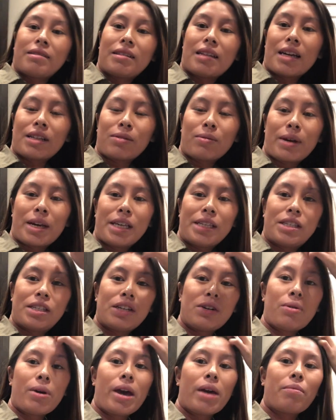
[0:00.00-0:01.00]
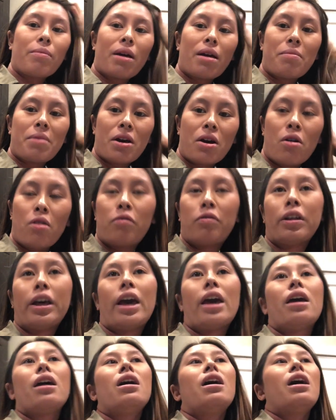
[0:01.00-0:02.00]
that's what he's doing. Maybe,
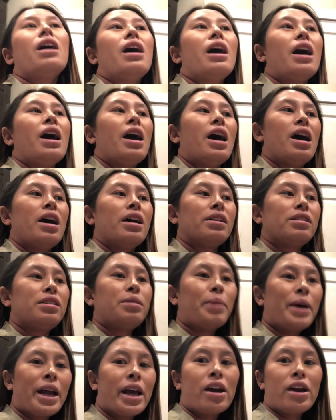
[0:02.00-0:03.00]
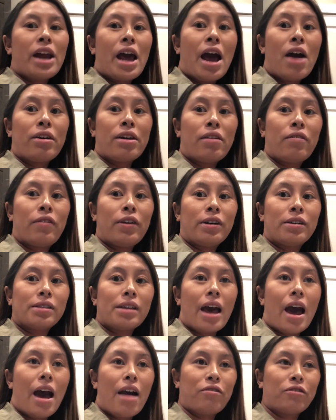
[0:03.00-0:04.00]
hopefully, depending on how he feels
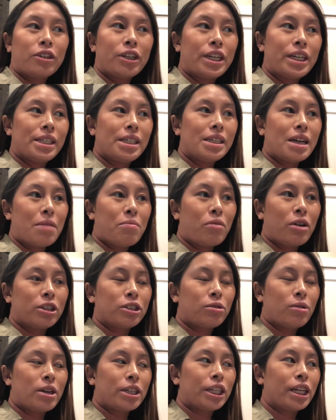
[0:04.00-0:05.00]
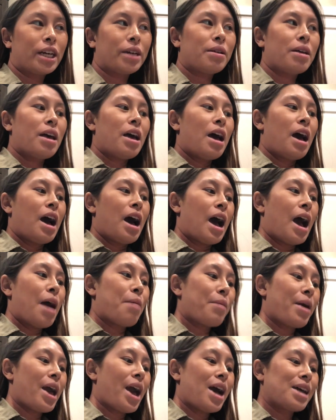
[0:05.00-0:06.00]
after he's done pressure washing,
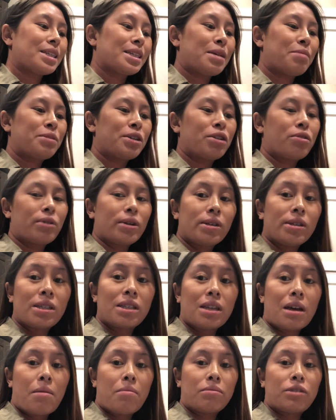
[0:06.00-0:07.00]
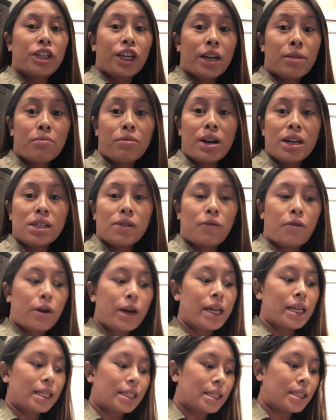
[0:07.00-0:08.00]
I might ask him to grill some chicken breasts
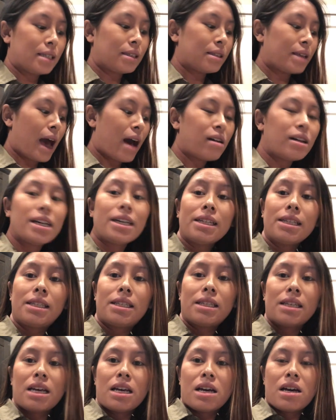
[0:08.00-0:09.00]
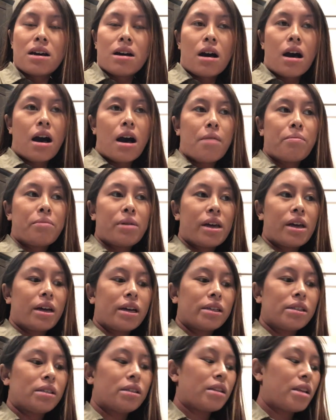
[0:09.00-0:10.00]
for his salads.
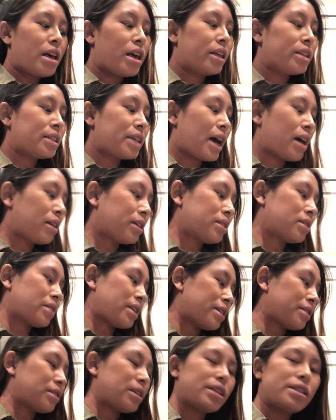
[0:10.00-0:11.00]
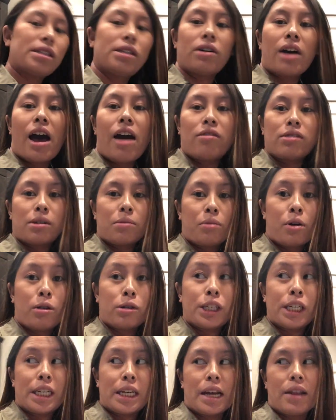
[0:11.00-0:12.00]
Because his salads, they still have some
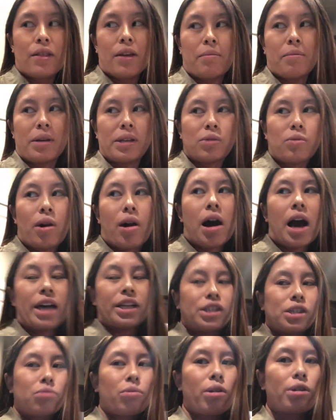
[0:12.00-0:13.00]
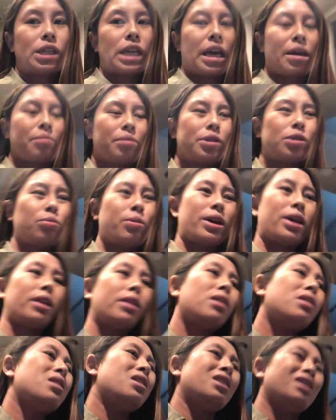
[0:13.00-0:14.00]
protein in them as well. I just rotate
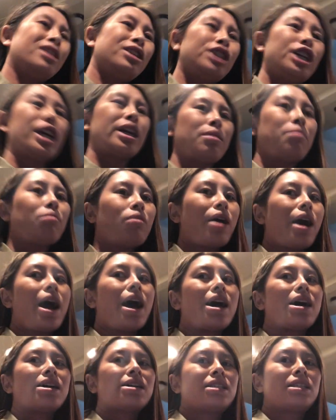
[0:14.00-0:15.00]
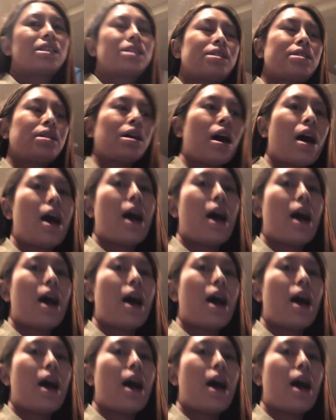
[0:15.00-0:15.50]
between chicken breast,